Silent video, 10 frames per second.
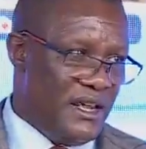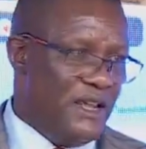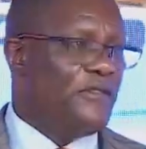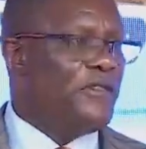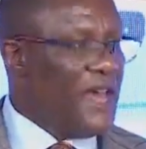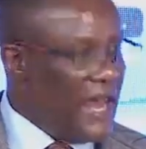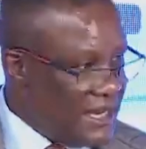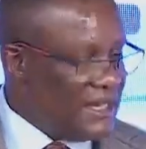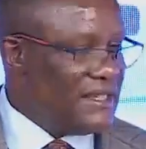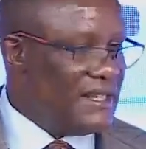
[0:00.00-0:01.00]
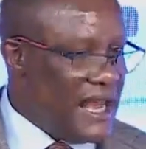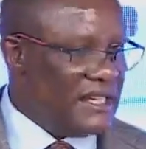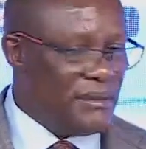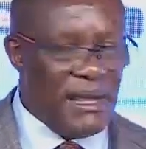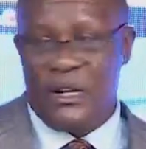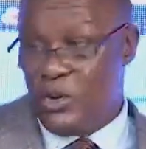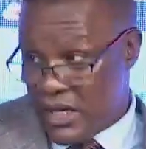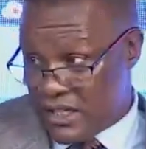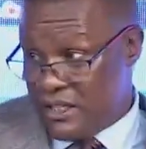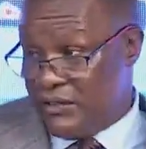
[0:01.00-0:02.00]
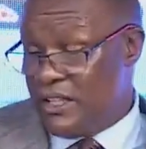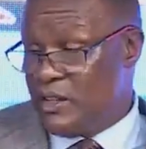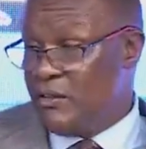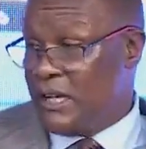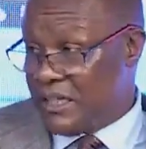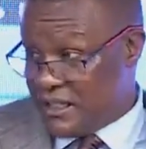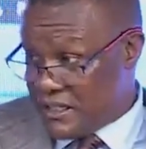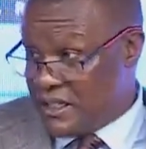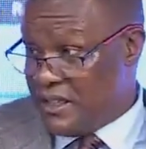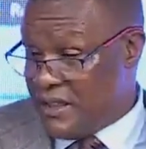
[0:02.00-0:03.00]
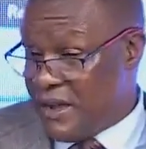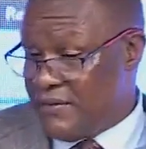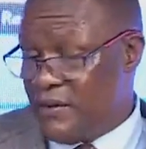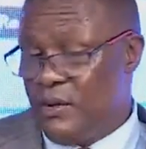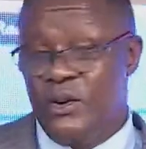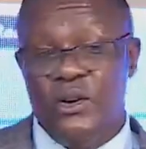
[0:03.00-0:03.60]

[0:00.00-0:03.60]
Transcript: If there is last mile connectivity of electricity, therefore,